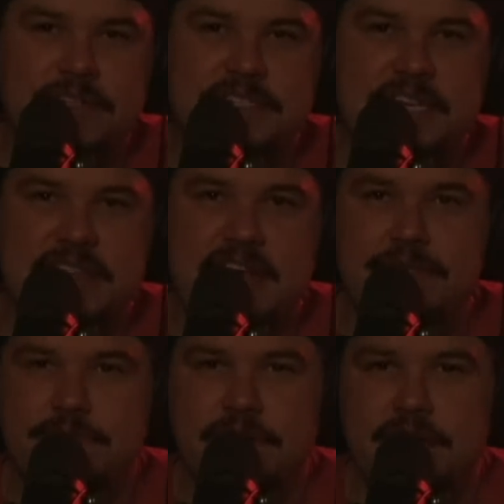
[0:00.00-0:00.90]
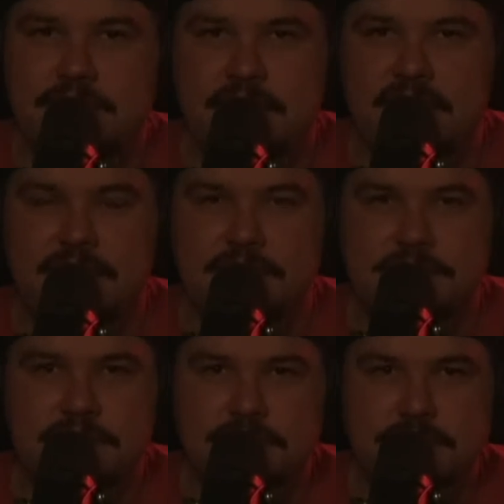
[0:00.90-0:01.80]
really take that for anything
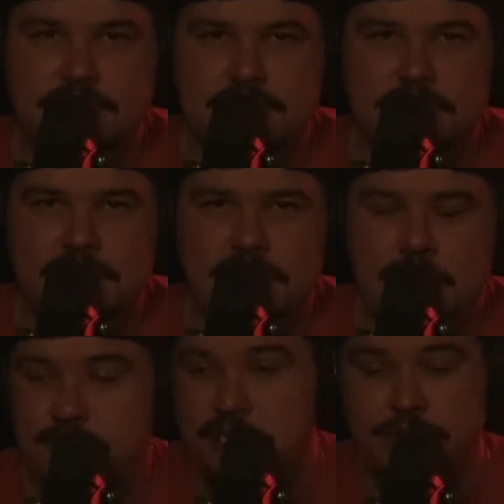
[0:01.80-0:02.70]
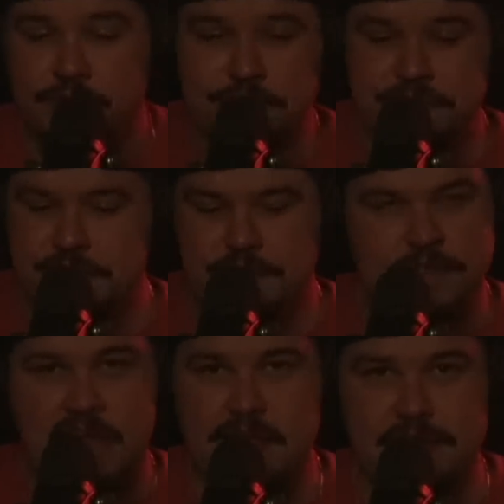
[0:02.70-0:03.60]
because it was either this year
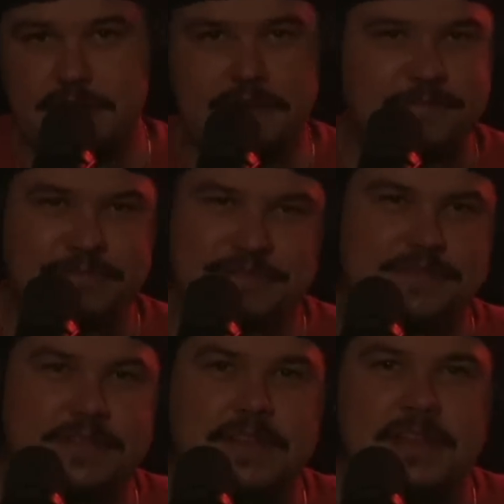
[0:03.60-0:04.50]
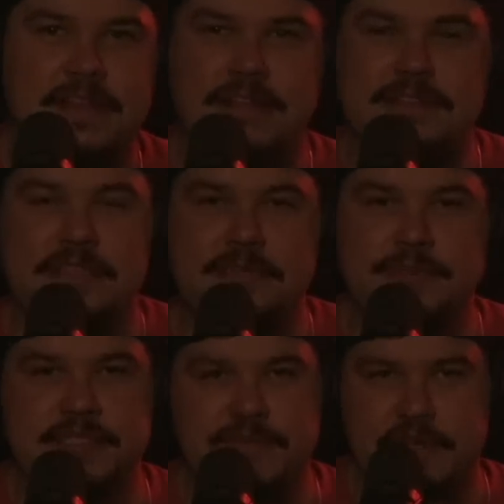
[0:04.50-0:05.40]
or that year. That's not
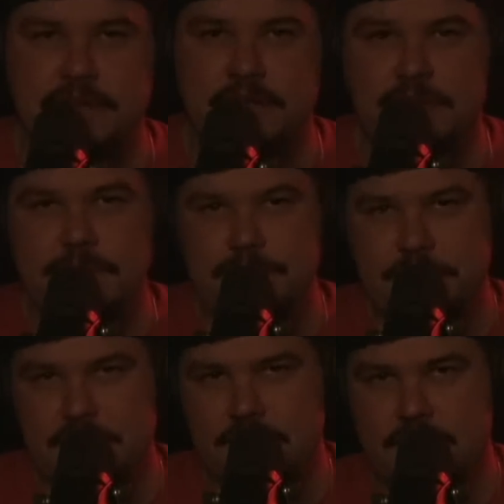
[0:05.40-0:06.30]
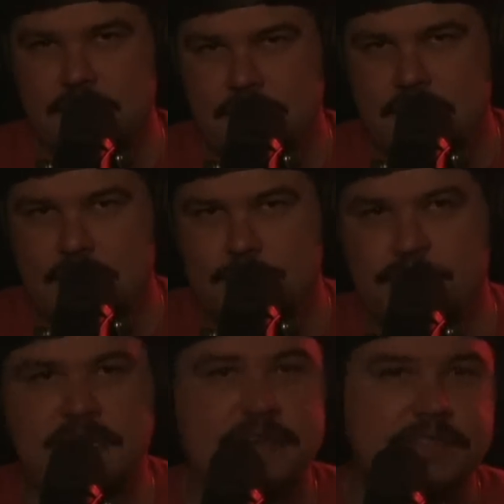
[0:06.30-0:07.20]
specific at all. Right.
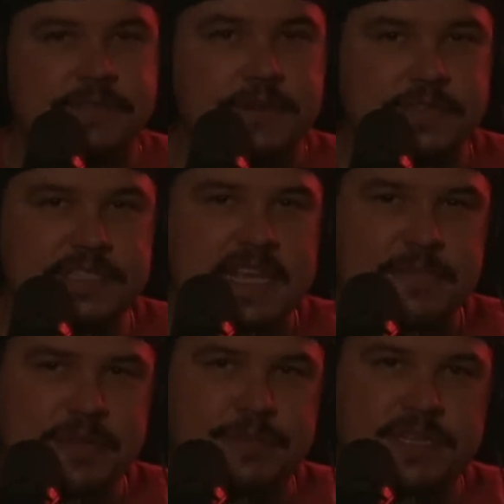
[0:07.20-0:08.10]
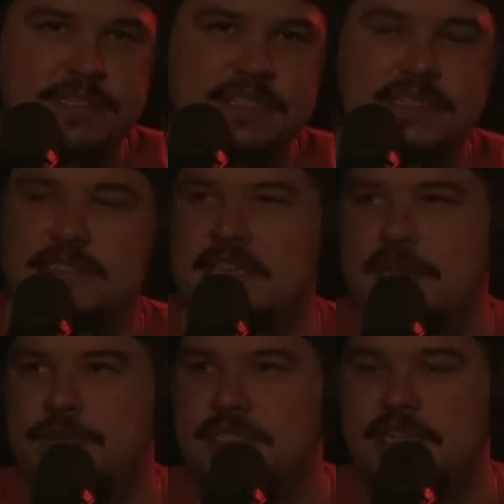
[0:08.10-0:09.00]
But in his first statement to police, he had
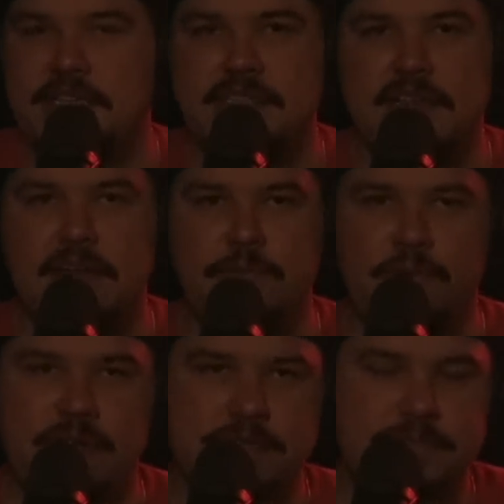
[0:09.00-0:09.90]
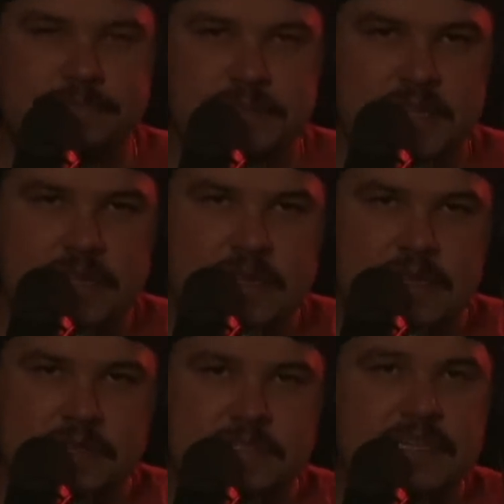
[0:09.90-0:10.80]
said it was in 1991.
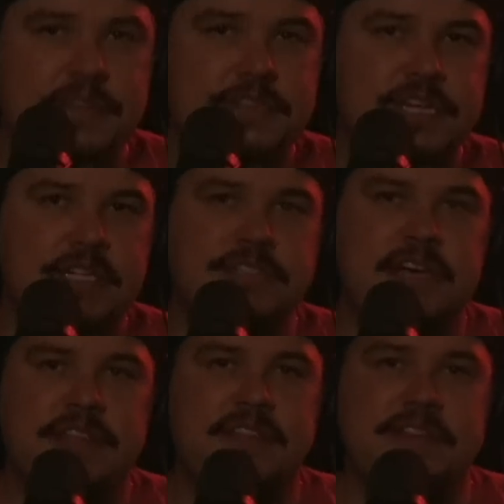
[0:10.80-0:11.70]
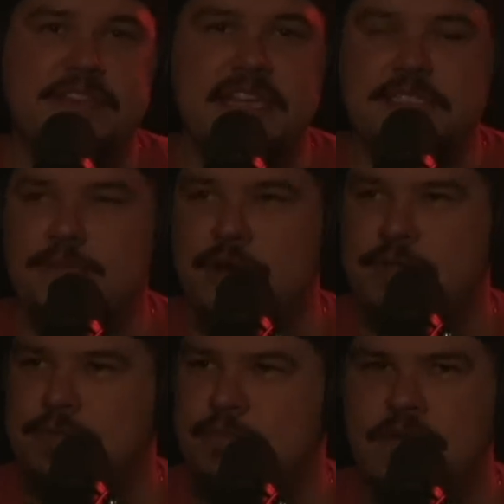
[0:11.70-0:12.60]
Still, the judge thought that the
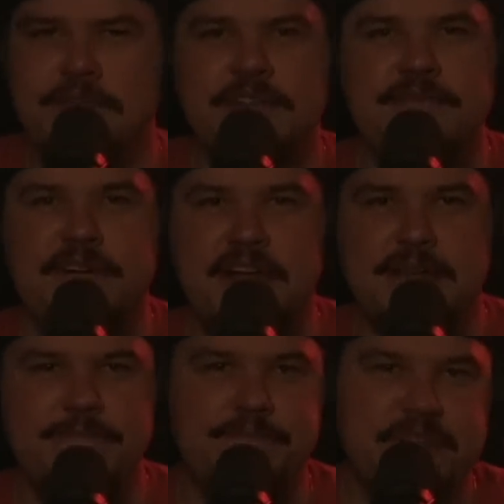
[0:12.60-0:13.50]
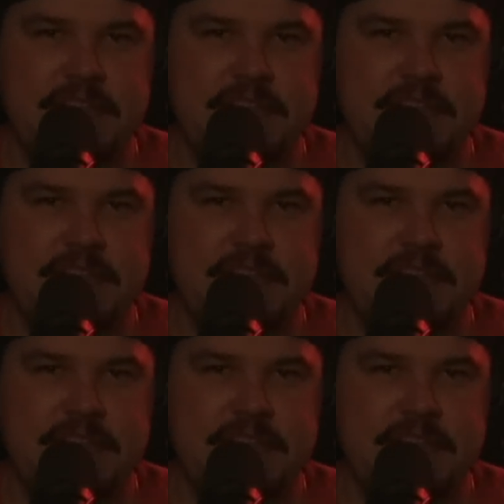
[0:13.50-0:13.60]
testimony was perfectly fine.